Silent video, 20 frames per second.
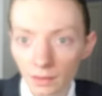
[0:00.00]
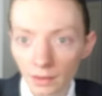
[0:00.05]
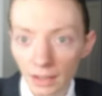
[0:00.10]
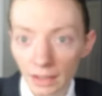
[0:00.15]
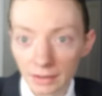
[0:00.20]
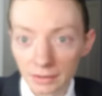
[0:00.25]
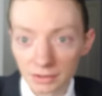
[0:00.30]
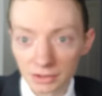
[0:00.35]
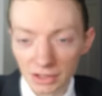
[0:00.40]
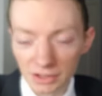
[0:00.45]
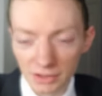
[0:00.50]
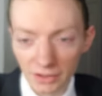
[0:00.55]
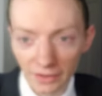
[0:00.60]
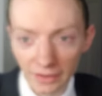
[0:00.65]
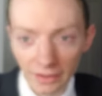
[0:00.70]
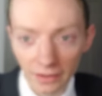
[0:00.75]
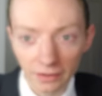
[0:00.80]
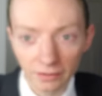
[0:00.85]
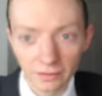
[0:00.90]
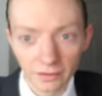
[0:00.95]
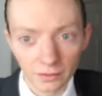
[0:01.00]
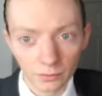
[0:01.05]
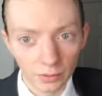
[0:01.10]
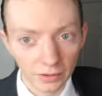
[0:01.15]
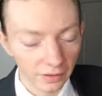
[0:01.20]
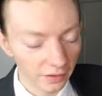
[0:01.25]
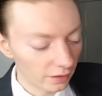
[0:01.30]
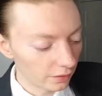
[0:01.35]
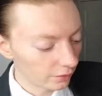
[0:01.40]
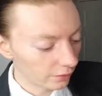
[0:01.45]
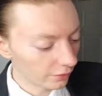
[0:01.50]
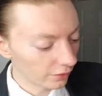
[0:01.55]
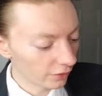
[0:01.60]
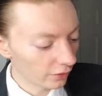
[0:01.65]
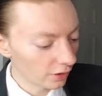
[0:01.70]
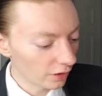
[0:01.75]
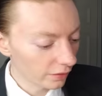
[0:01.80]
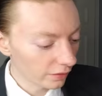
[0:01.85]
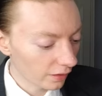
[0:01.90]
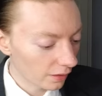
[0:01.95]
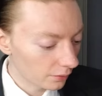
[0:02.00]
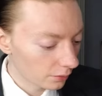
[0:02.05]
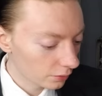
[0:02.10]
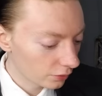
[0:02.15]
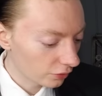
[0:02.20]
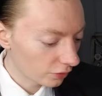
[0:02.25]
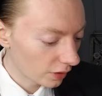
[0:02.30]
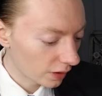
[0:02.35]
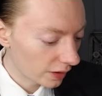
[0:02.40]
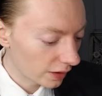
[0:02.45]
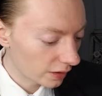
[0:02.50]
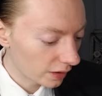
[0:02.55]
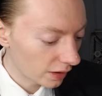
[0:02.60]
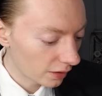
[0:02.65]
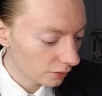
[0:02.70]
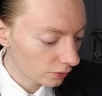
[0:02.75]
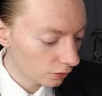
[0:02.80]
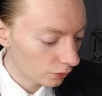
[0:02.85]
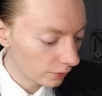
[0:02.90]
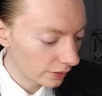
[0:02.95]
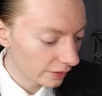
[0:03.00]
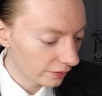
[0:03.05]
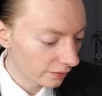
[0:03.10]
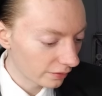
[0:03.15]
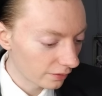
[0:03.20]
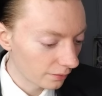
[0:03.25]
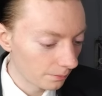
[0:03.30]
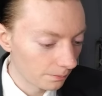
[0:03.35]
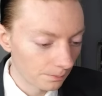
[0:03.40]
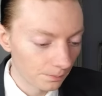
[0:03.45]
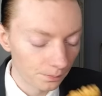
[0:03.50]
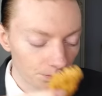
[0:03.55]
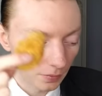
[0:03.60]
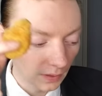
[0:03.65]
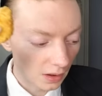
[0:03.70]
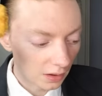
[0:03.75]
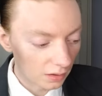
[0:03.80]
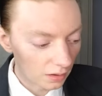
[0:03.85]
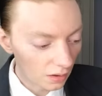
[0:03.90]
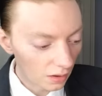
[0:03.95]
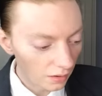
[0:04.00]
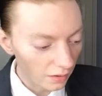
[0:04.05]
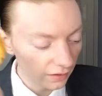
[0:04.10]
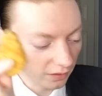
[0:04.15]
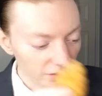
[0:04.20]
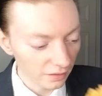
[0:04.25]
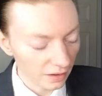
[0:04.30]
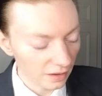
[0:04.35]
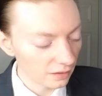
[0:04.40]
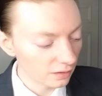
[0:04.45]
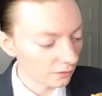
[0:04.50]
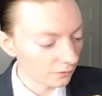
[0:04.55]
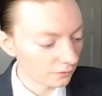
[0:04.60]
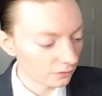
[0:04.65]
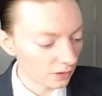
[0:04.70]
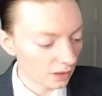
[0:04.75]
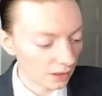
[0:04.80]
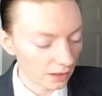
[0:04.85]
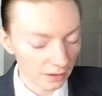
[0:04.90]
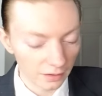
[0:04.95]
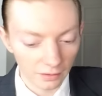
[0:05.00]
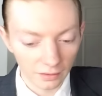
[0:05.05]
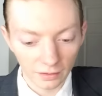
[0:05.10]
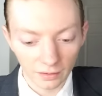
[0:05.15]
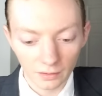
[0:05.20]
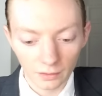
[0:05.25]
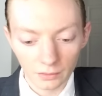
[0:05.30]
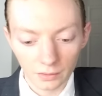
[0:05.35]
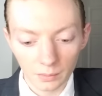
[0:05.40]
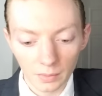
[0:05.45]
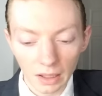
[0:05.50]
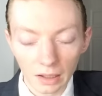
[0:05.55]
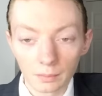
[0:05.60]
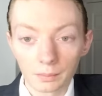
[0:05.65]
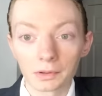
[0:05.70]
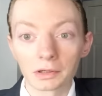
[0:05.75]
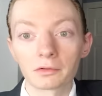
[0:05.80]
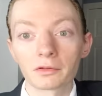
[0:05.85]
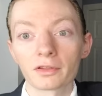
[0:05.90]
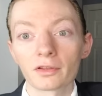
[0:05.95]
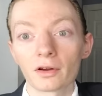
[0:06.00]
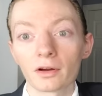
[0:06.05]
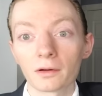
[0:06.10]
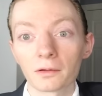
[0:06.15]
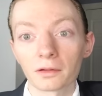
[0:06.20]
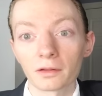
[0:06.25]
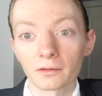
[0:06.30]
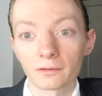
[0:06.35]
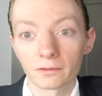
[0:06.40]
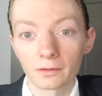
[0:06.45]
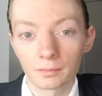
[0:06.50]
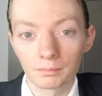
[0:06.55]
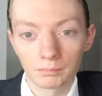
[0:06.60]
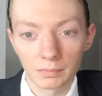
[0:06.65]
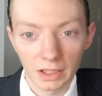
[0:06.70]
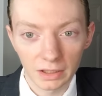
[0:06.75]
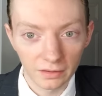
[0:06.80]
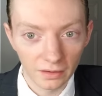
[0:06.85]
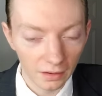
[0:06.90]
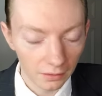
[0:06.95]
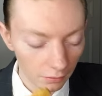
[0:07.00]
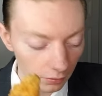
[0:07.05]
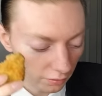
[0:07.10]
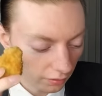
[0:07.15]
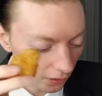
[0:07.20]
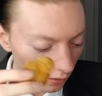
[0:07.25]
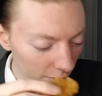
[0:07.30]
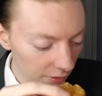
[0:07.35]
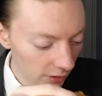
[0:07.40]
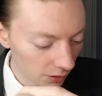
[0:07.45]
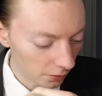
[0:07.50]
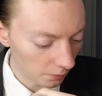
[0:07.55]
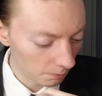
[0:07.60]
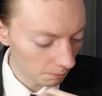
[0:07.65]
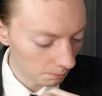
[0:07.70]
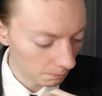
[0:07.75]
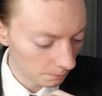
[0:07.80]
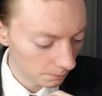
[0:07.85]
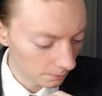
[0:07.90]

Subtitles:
And just like I did with the other sauce, I will try it out with a nugget and the fries. So the Mambo sauce from McDonald's going in.